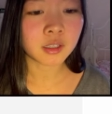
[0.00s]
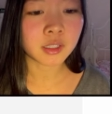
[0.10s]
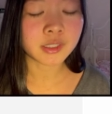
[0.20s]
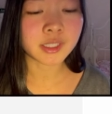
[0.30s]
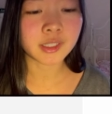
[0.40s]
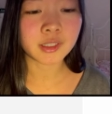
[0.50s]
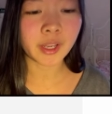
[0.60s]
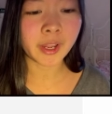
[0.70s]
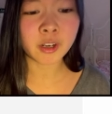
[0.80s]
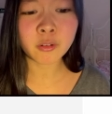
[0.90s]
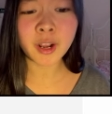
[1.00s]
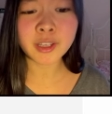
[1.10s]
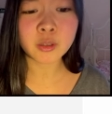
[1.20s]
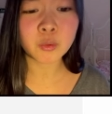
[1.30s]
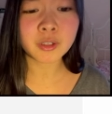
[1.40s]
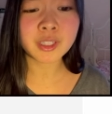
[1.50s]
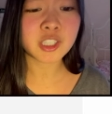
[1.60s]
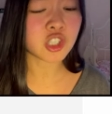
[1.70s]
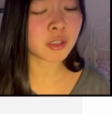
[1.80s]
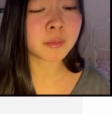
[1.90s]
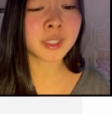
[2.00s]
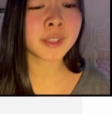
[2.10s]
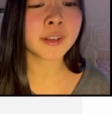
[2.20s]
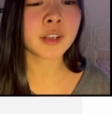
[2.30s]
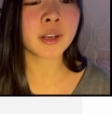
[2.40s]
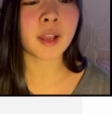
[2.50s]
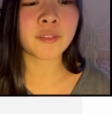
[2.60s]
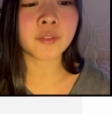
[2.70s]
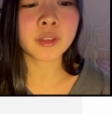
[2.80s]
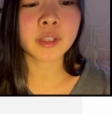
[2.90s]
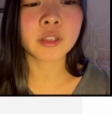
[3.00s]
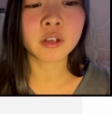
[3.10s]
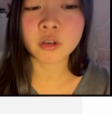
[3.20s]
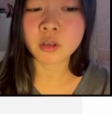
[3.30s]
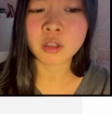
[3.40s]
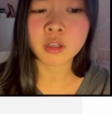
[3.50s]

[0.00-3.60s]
Is anorak the word that shouldn't be there? Half of yellow.